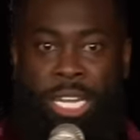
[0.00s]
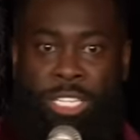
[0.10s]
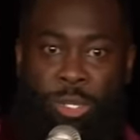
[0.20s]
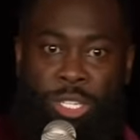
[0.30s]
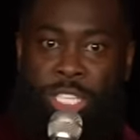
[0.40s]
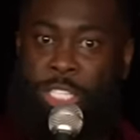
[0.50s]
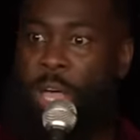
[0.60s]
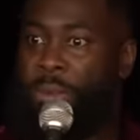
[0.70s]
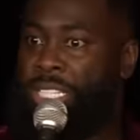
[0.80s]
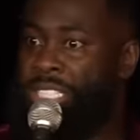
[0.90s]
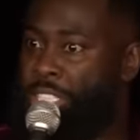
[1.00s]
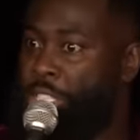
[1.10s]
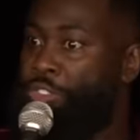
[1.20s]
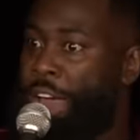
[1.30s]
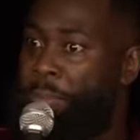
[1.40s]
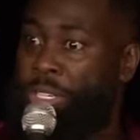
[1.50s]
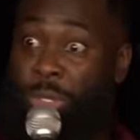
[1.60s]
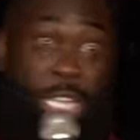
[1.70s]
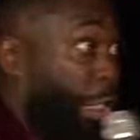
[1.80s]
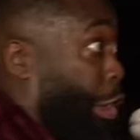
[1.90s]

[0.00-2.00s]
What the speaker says: As soon as the turbulence hit, she grabbed me. She was like,